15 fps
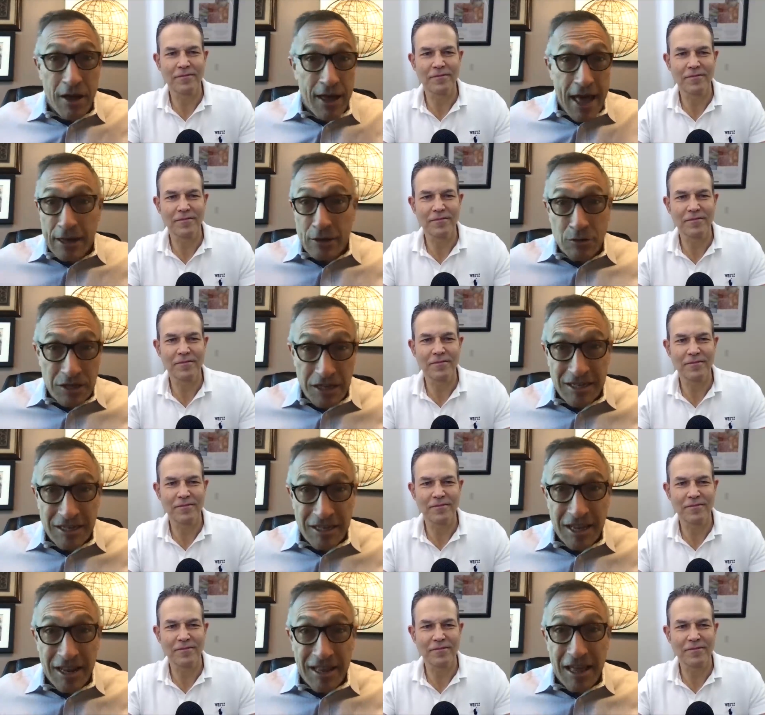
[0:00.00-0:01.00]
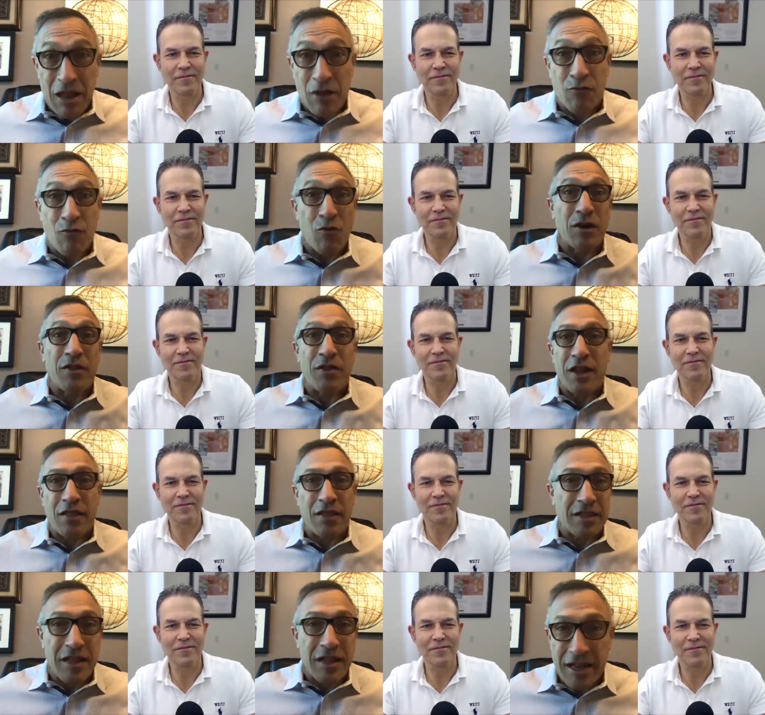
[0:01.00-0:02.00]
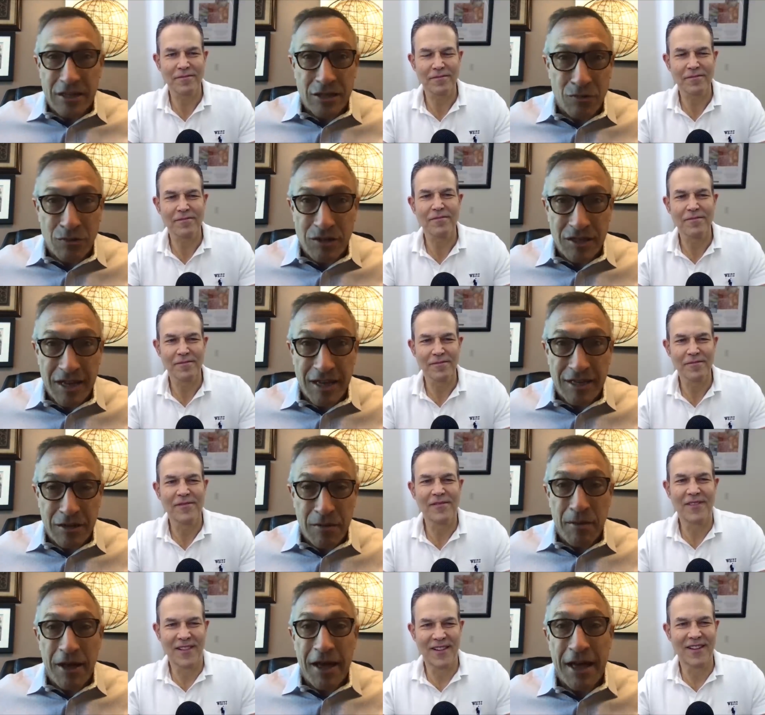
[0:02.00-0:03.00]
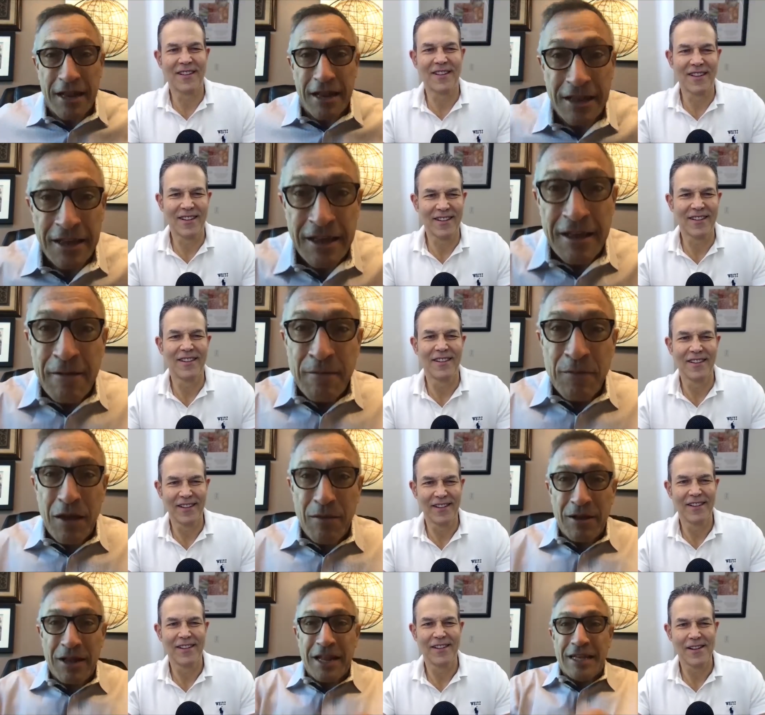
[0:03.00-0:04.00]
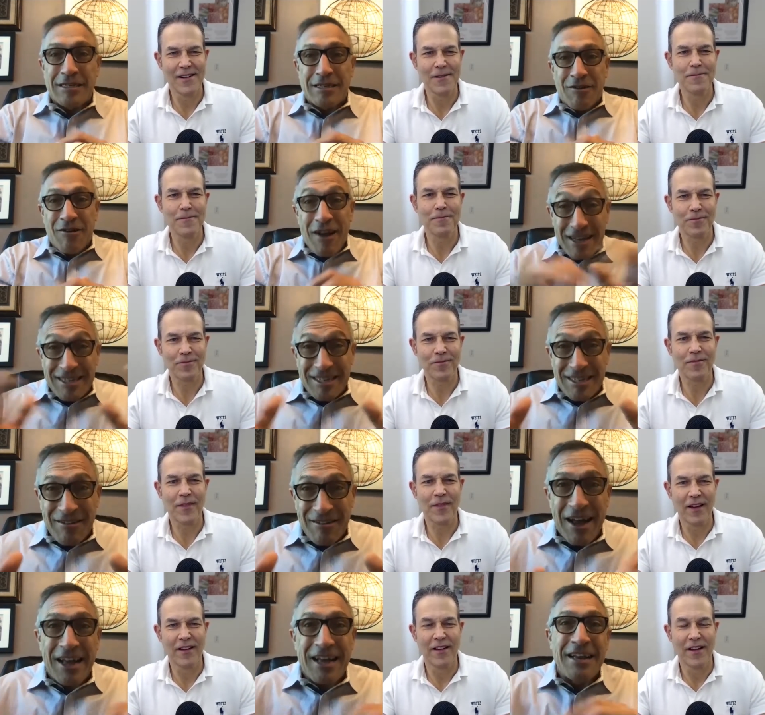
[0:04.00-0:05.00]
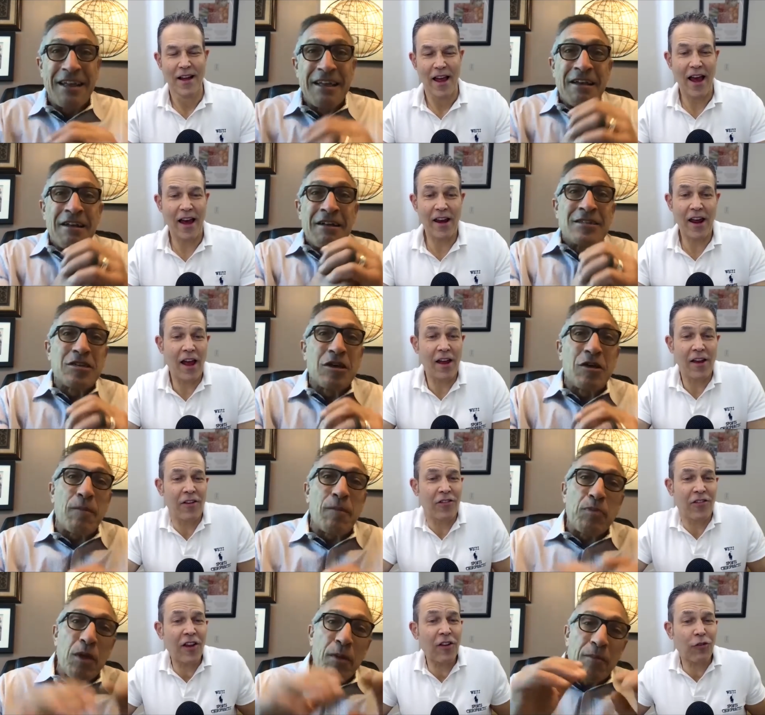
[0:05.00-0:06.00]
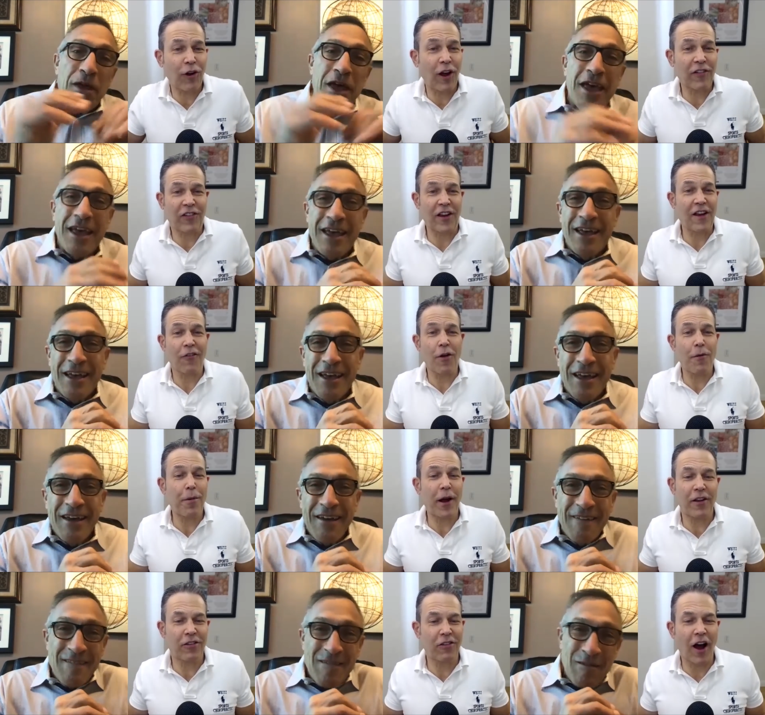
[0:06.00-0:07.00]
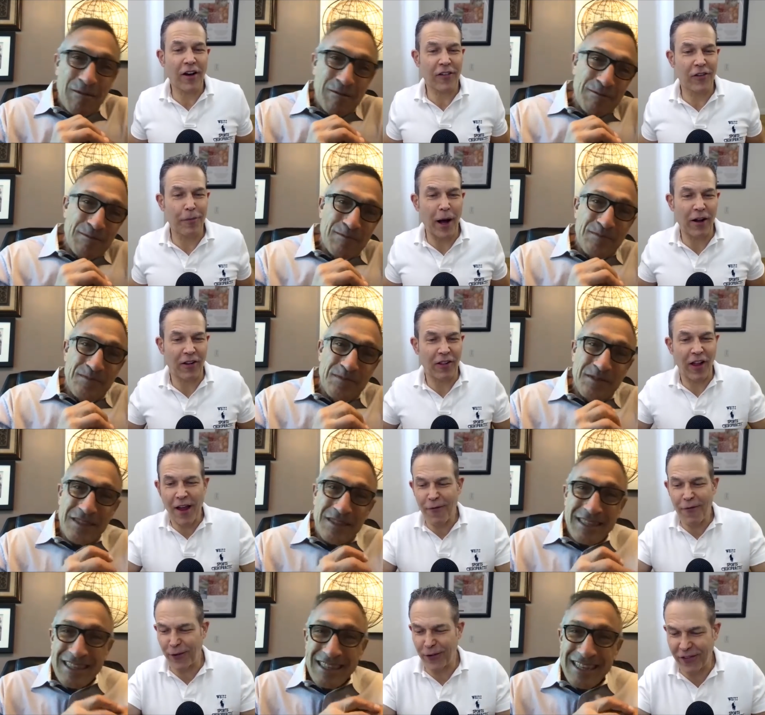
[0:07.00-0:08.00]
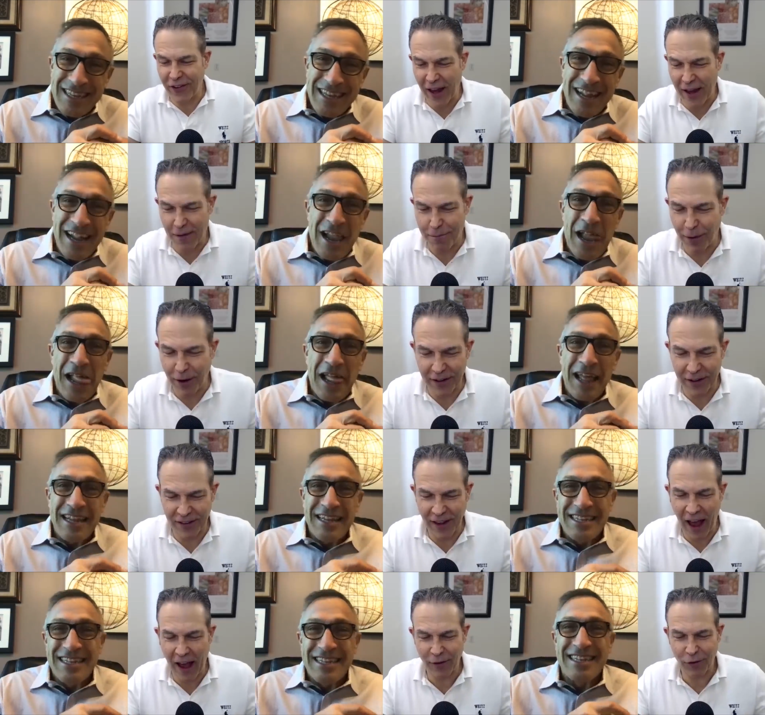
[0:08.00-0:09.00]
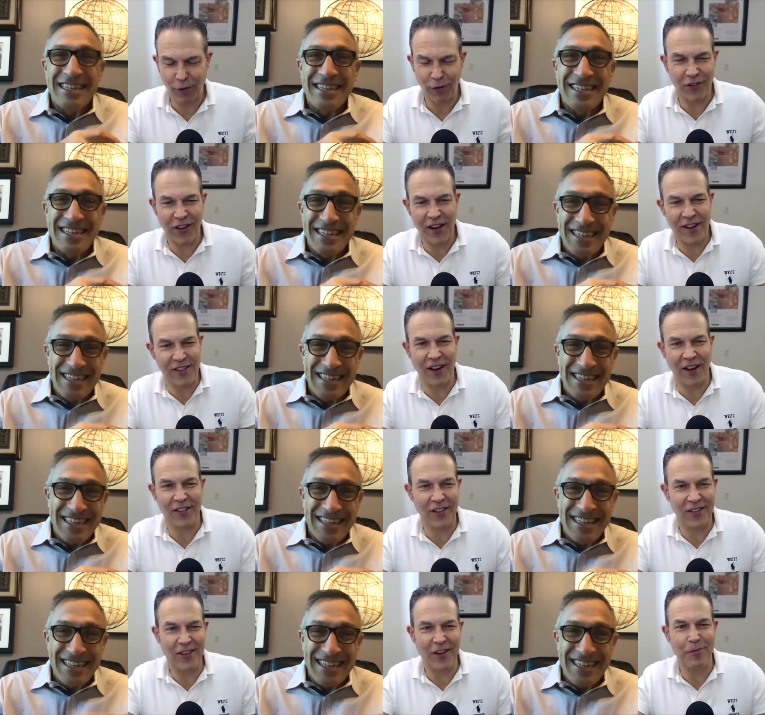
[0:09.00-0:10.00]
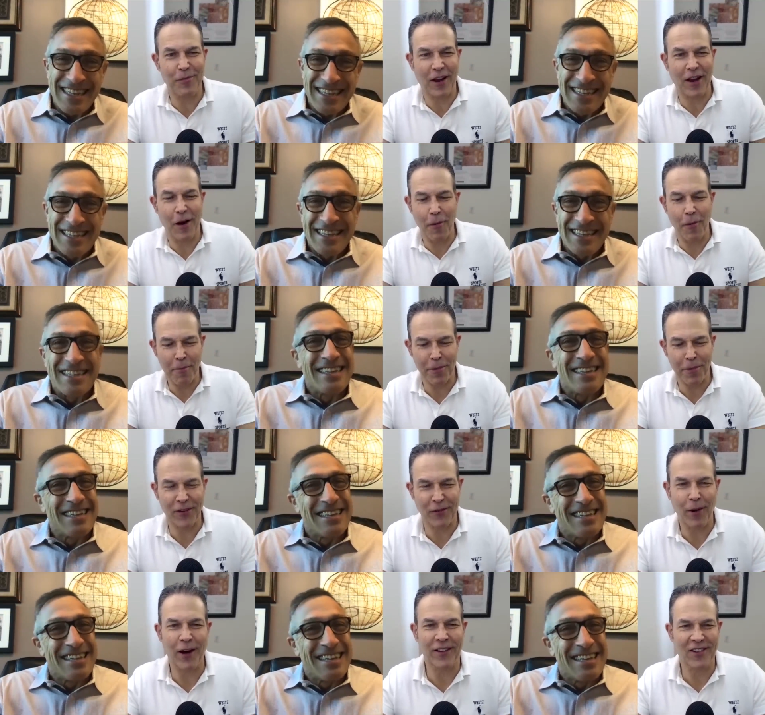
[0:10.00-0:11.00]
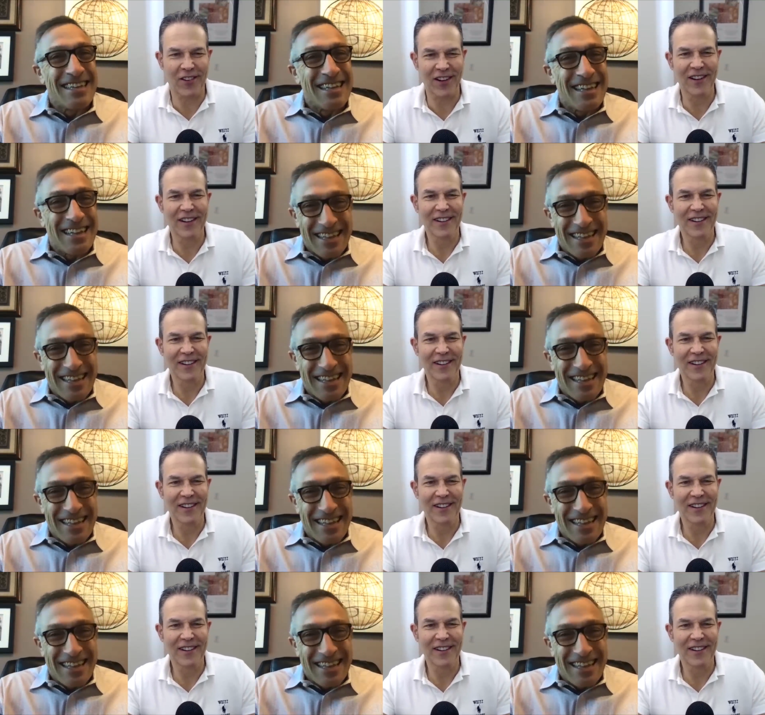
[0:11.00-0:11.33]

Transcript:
Speaker 1: atrazine in the state of California than I think the next three states combined. I mean, it's crazy, right? And so, it's
Speaker 2: interesting. Everybody talks about glyphosate, but atrazine doesn't seem to come up as much.